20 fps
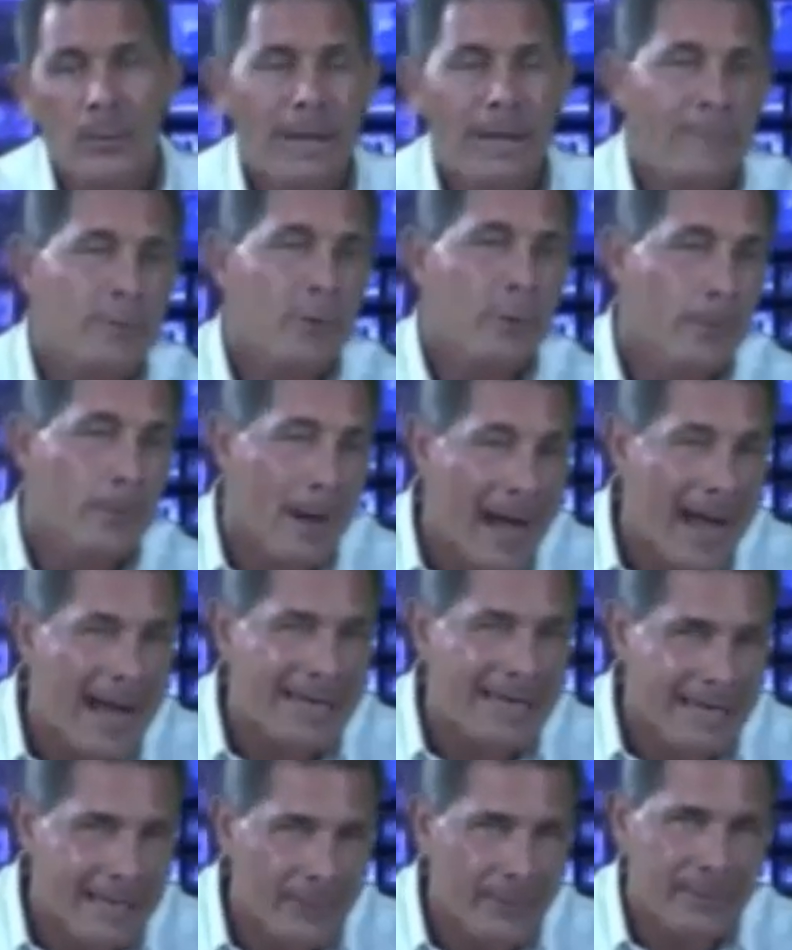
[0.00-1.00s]
whenever you're
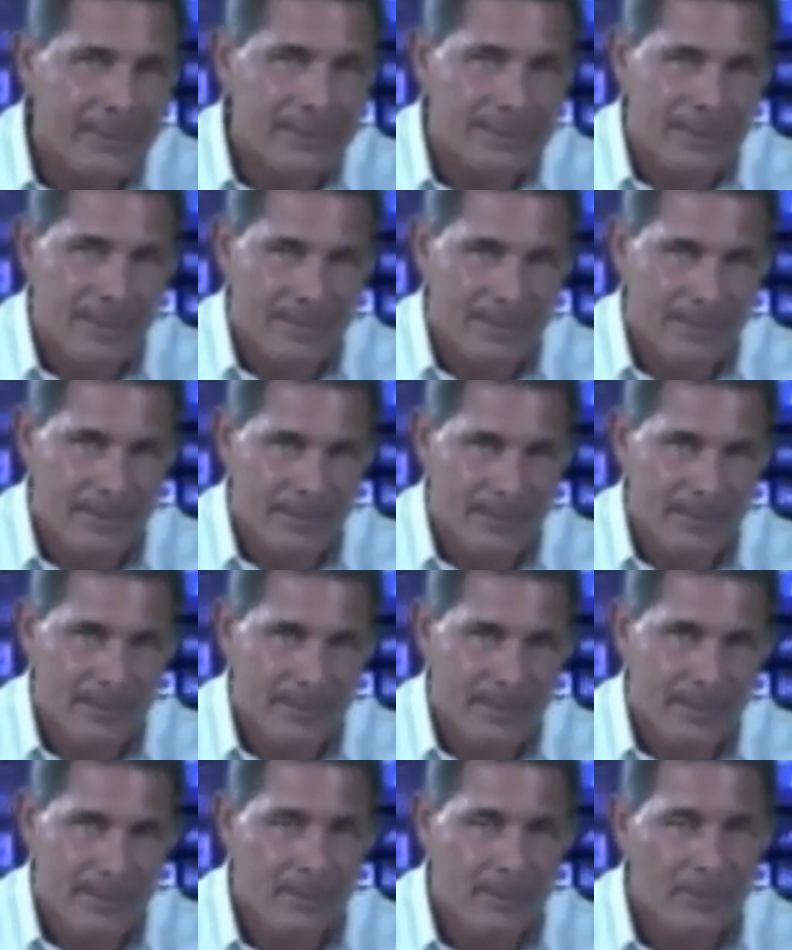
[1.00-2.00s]
pioneering something,
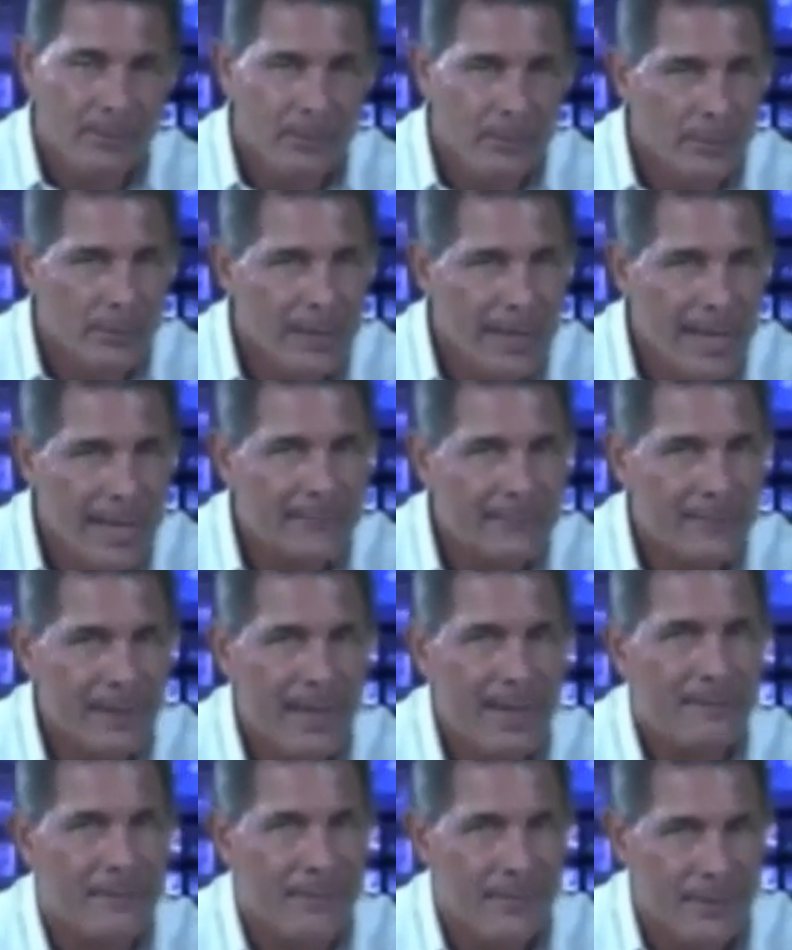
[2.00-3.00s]
you, are going to have
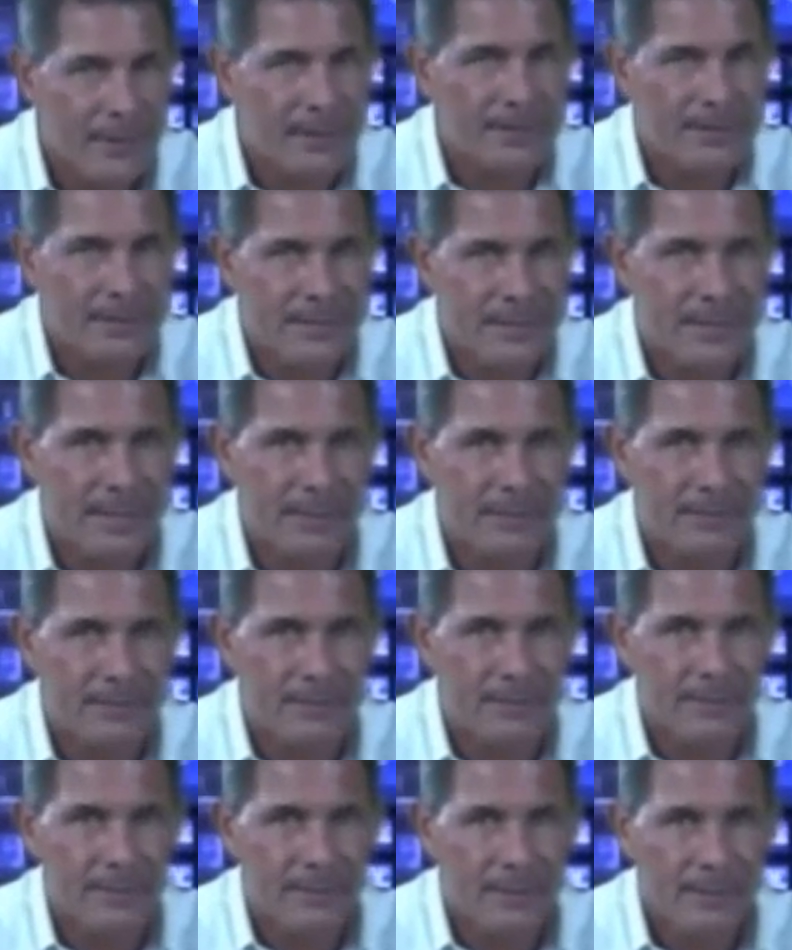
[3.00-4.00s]
to have thick
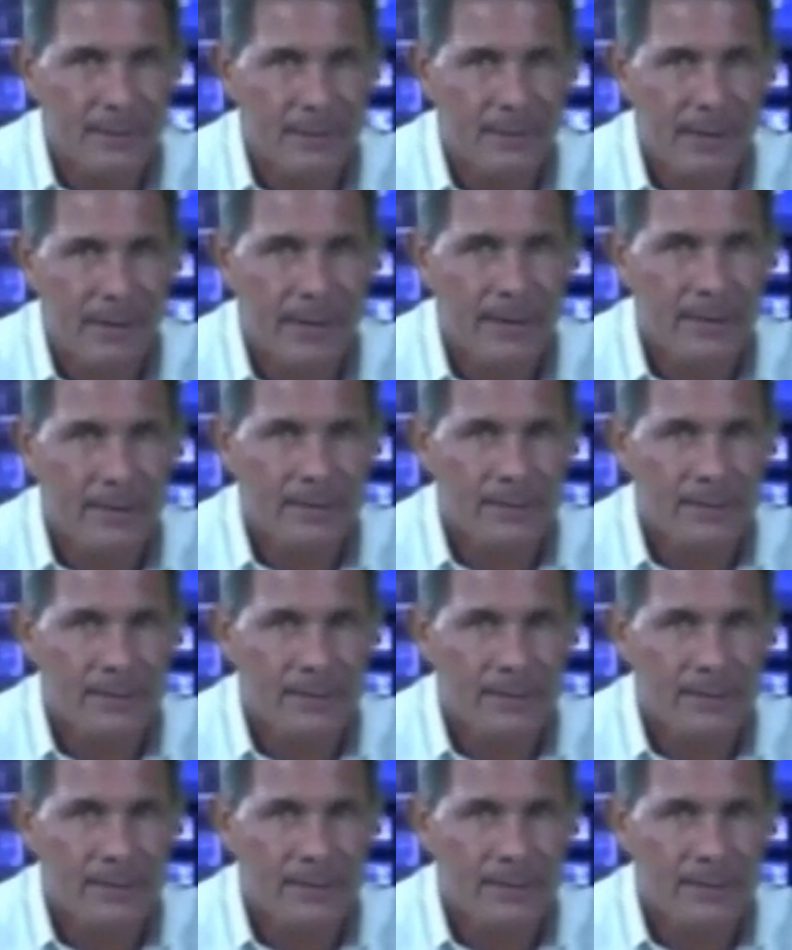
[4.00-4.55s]
skin, all right?